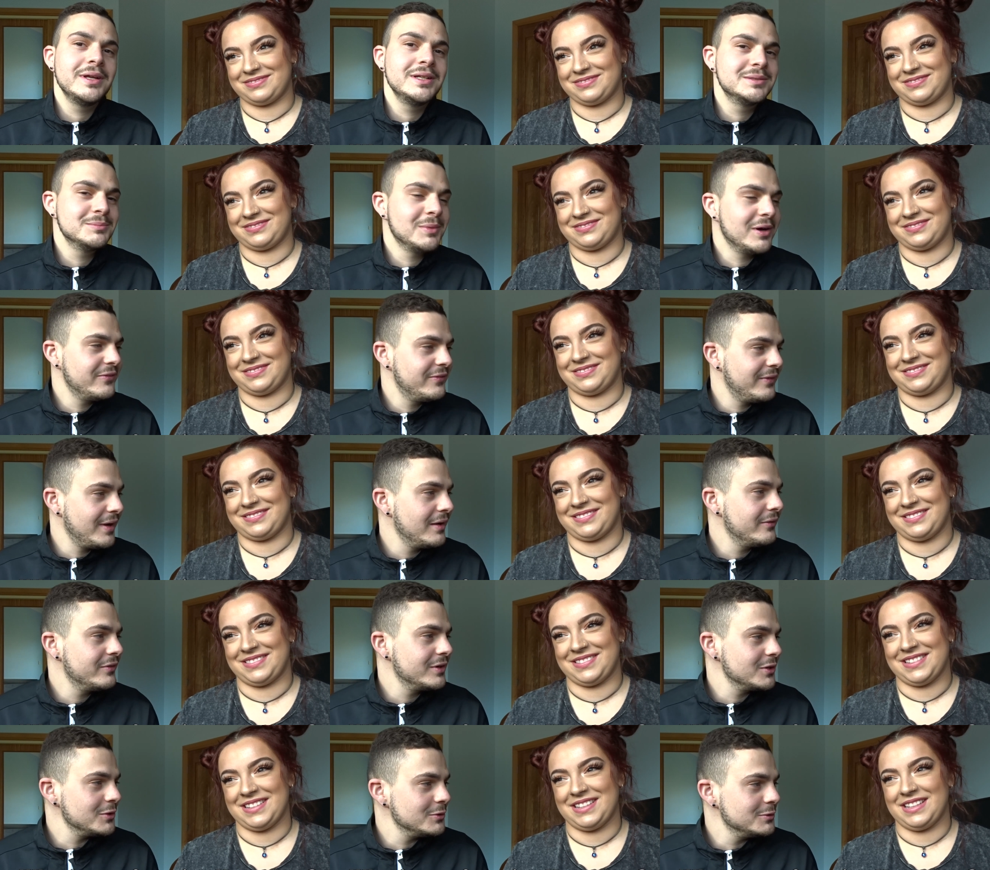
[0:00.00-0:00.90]
Speaker 1: is my
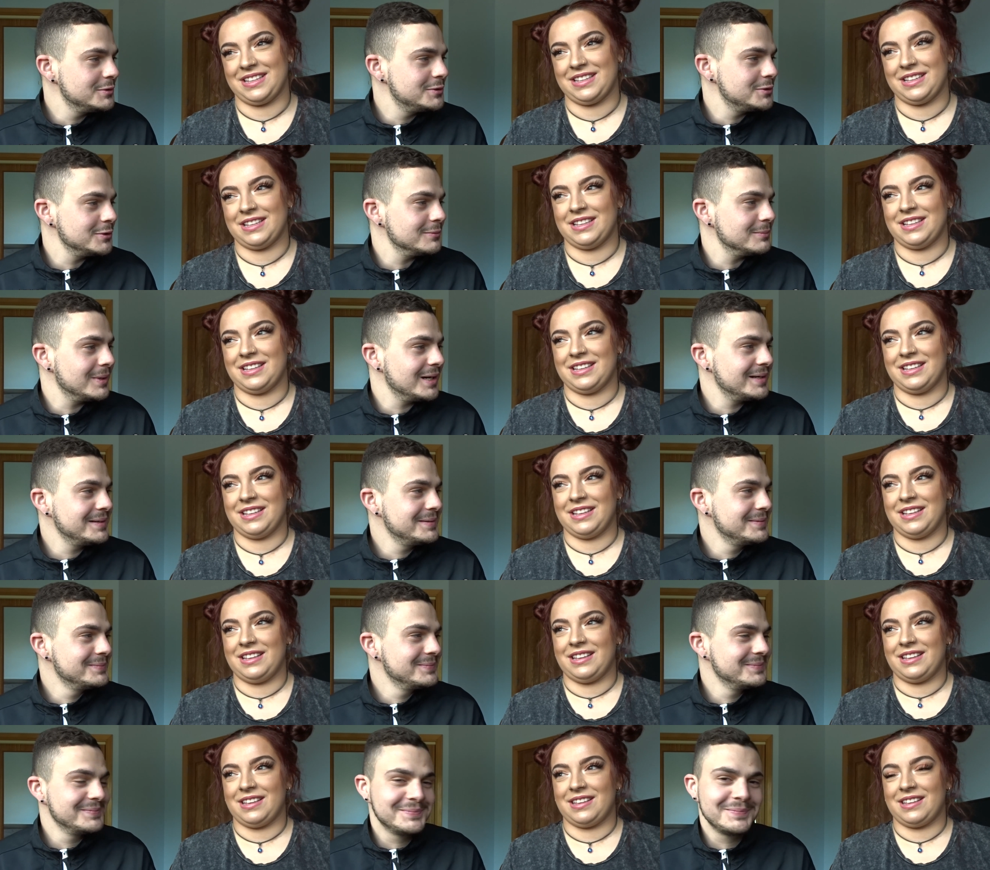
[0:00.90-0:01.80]
favourite YouTuber?
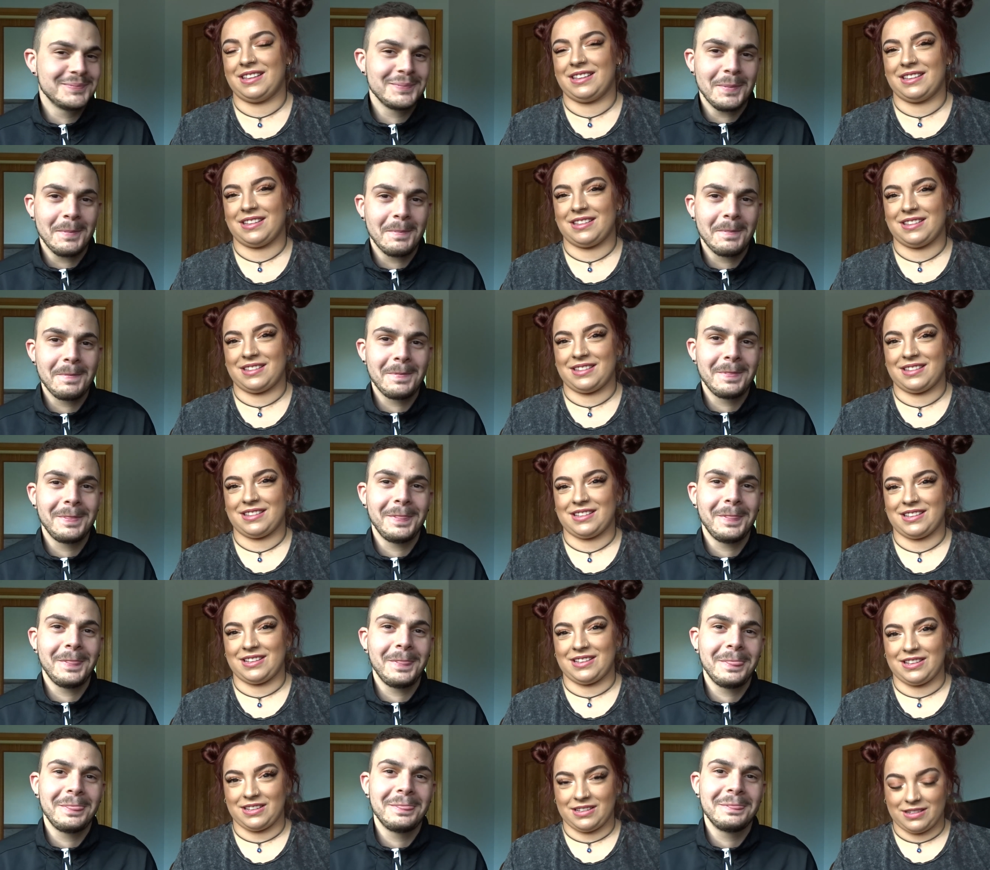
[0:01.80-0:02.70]

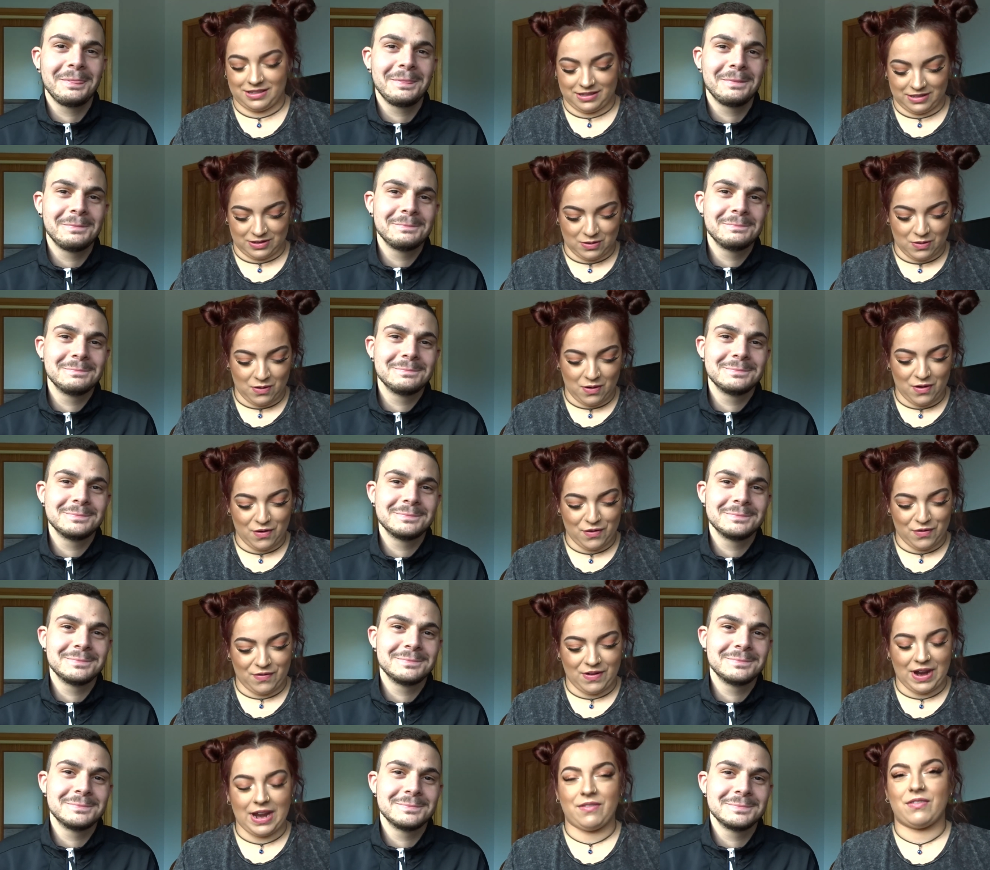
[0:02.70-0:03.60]
Speaker 2: Your
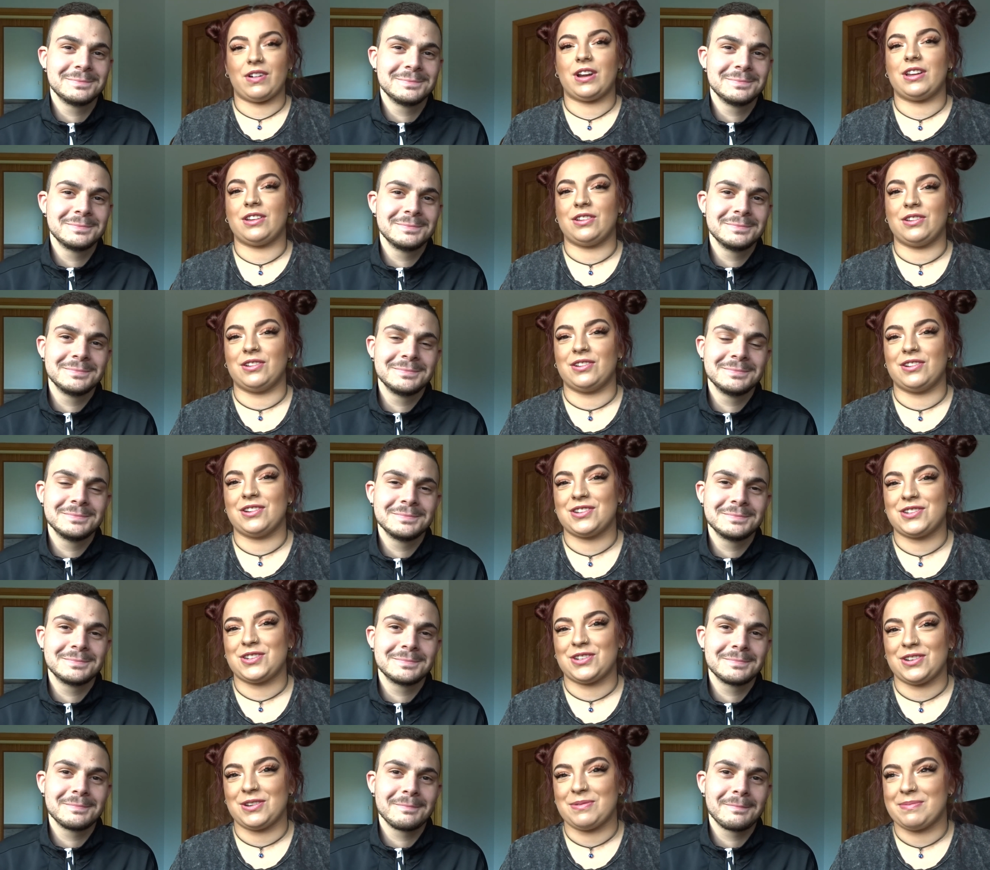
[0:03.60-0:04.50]
favourite
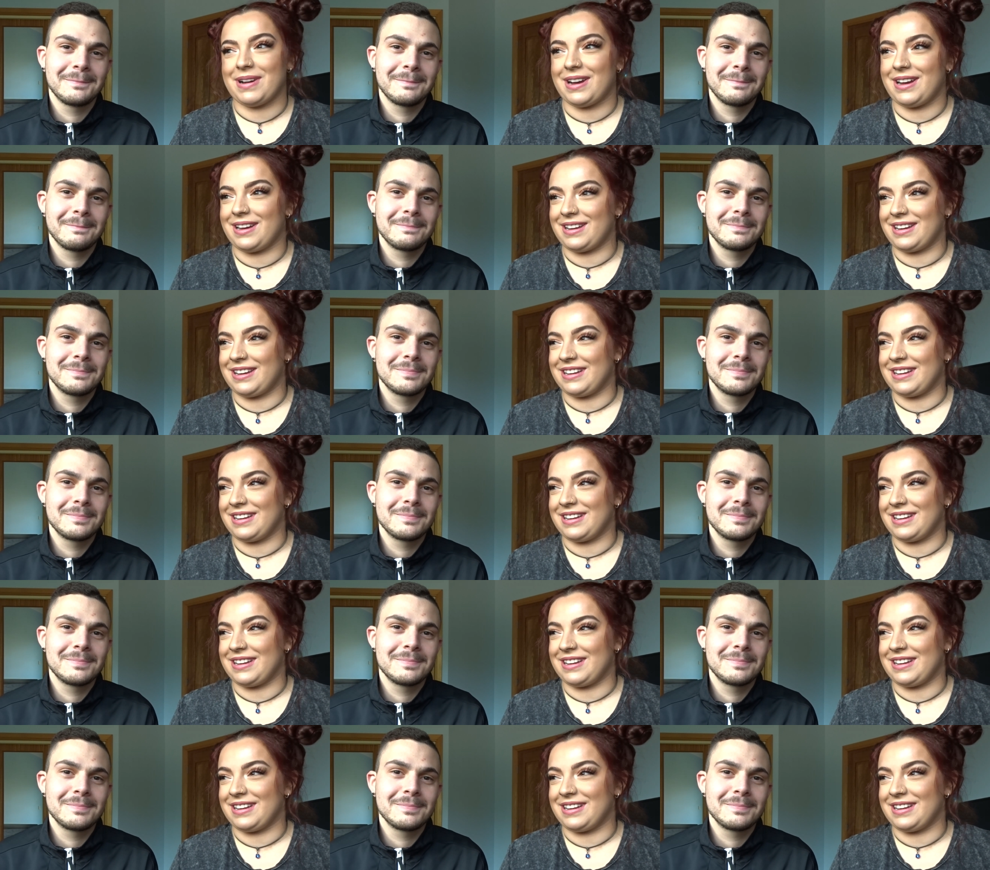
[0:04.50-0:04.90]
YouTuber